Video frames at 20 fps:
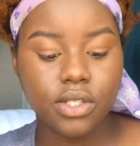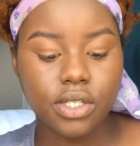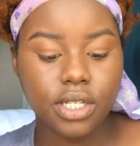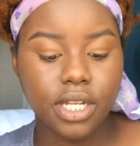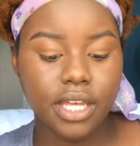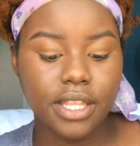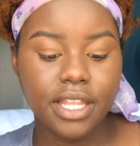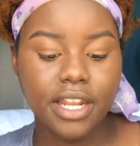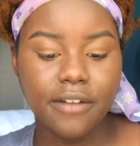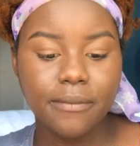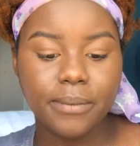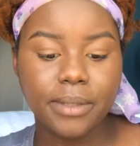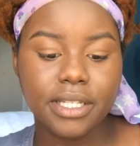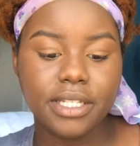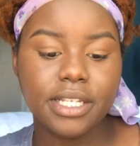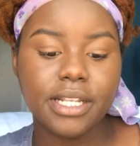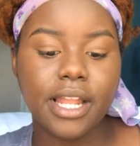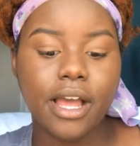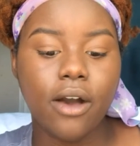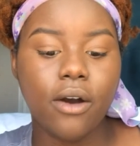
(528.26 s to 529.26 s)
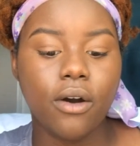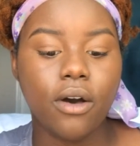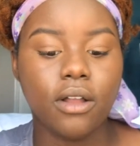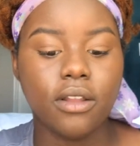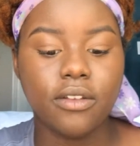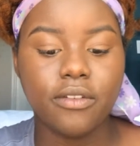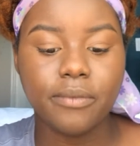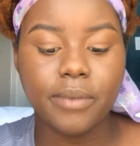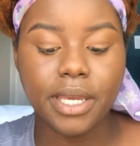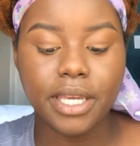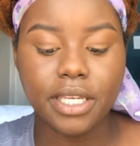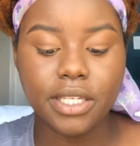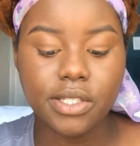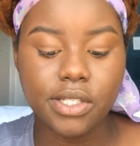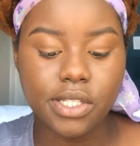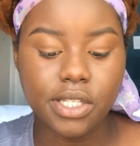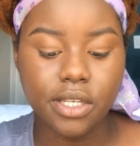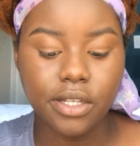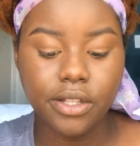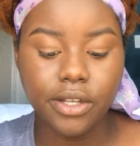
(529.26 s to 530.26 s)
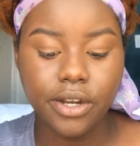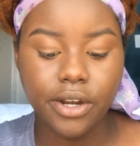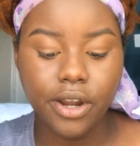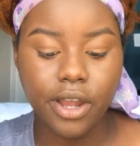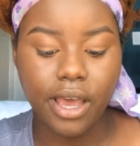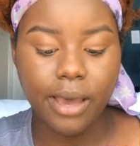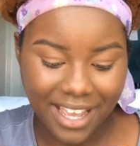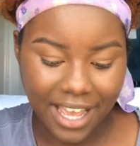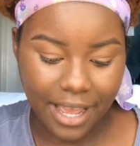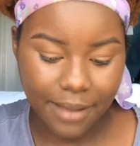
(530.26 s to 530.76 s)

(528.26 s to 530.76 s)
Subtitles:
So now that I've blended out all of my concealer,